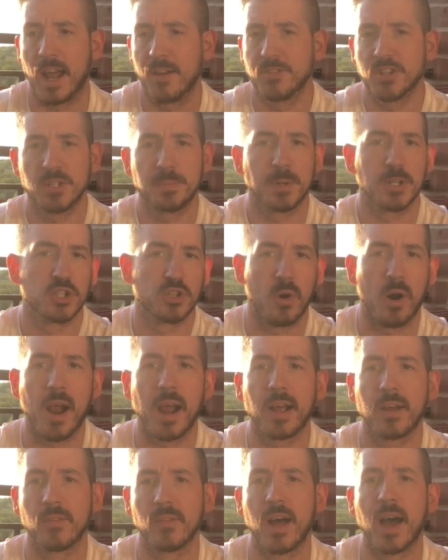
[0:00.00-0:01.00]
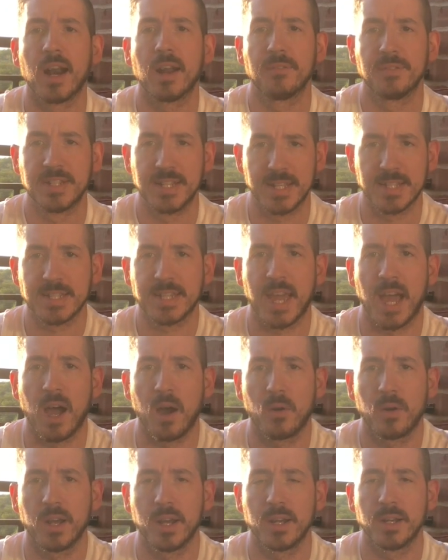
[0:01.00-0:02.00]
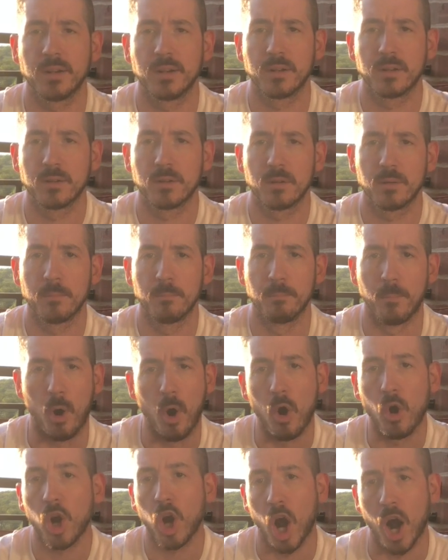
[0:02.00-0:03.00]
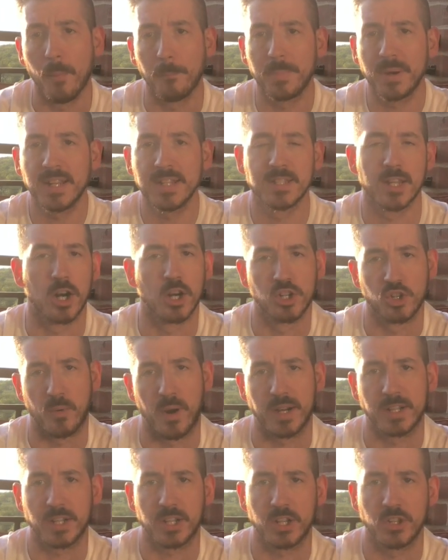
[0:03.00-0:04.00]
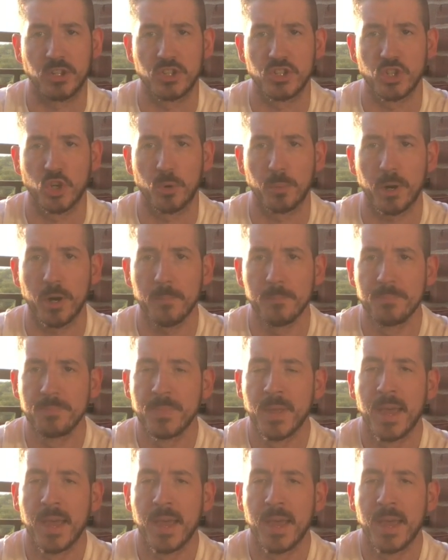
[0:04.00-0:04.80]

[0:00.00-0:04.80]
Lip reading: I've just been trying a lot of discounted ball companies that are direct to consumer.